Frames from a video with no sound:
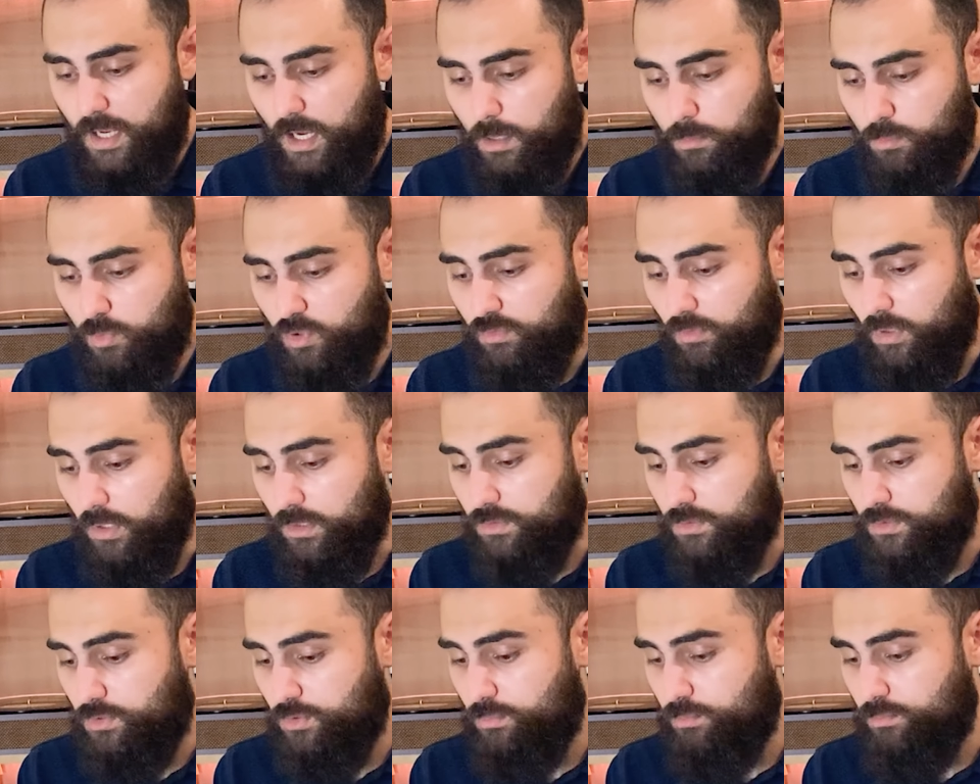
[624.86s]
move
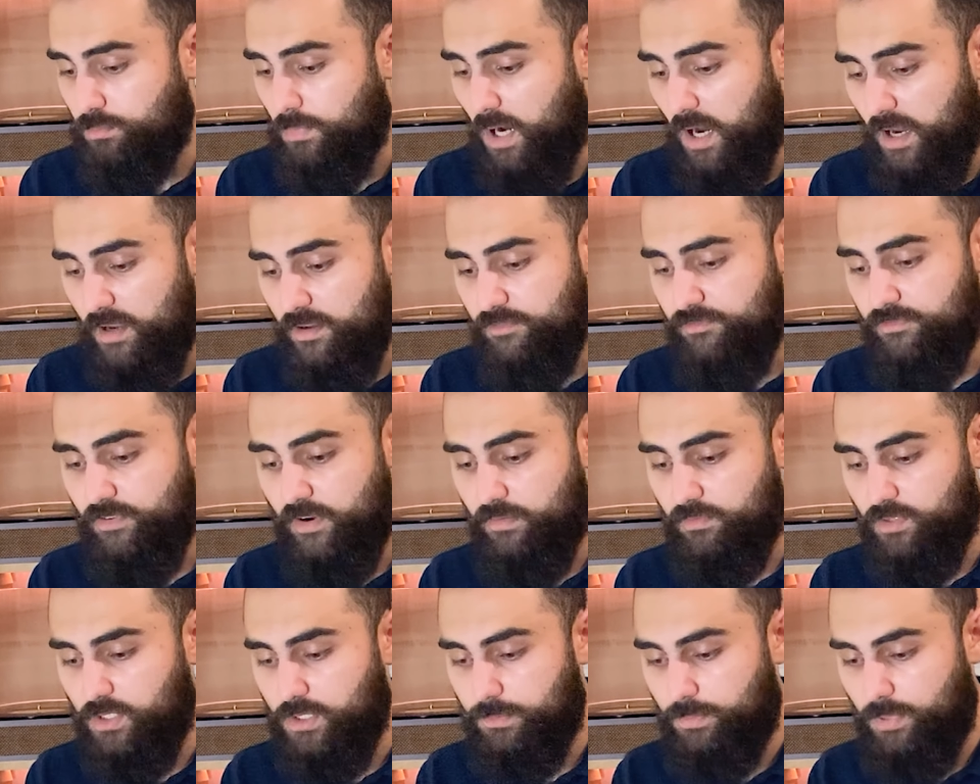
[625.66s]
on to my
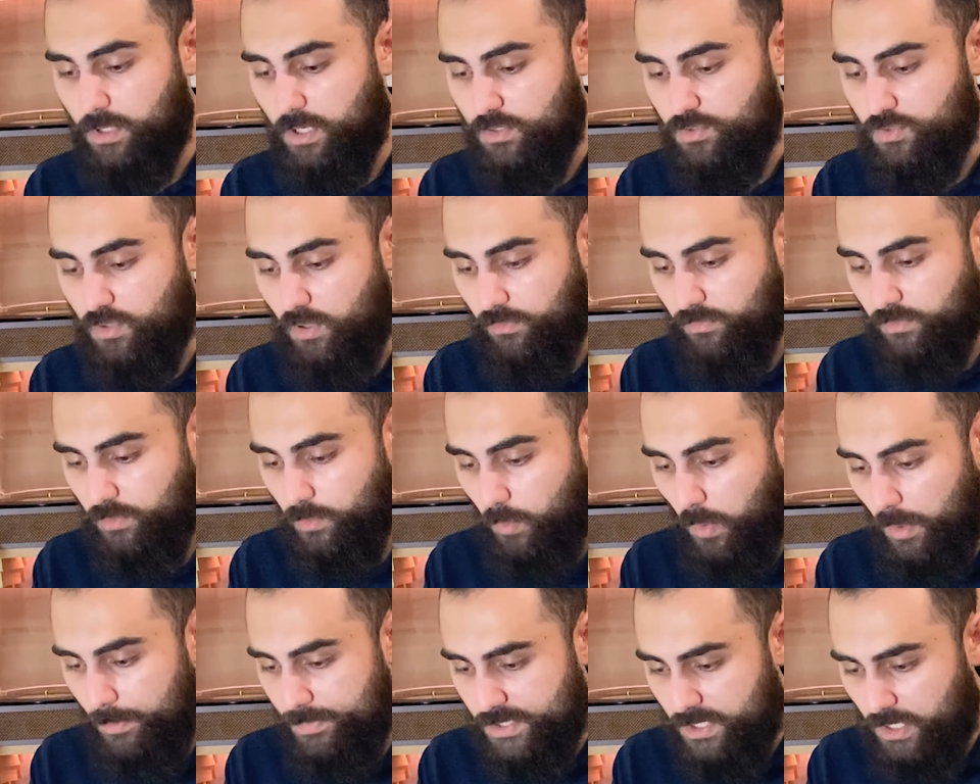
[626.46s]
favorite page of the
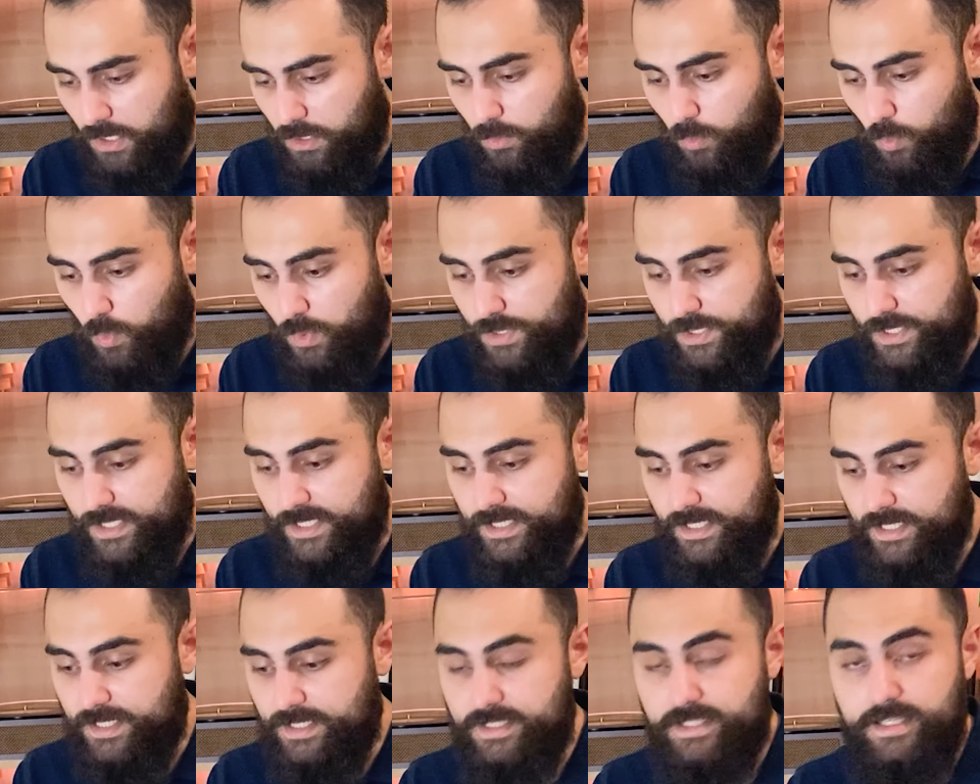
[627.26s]
website, which
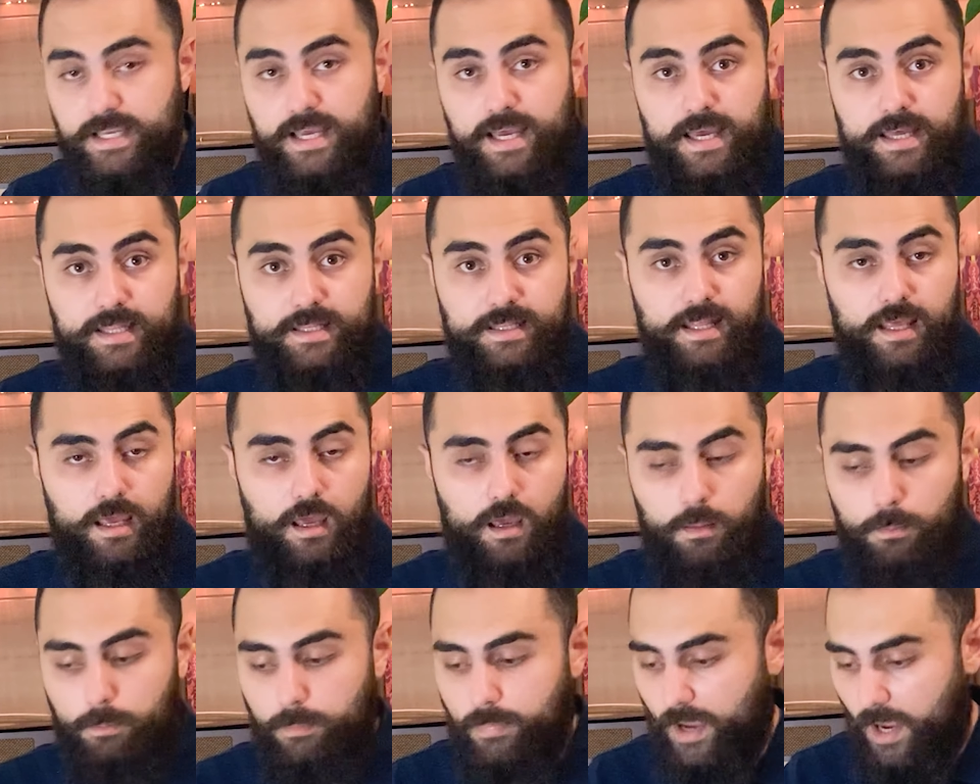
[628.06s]
is the
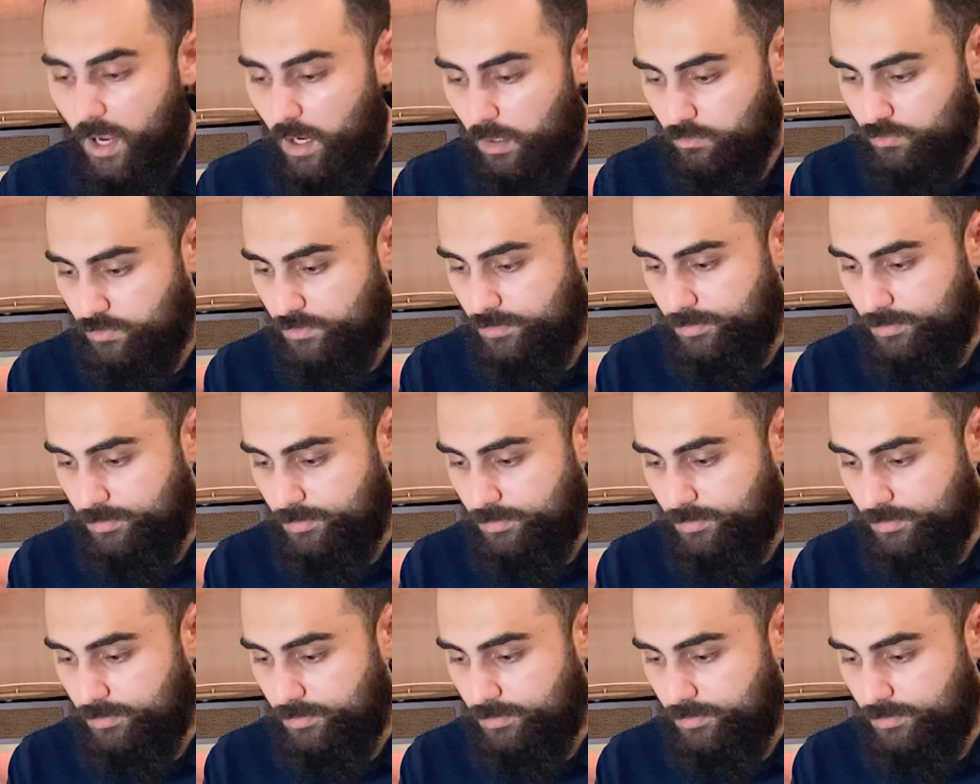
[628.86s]
About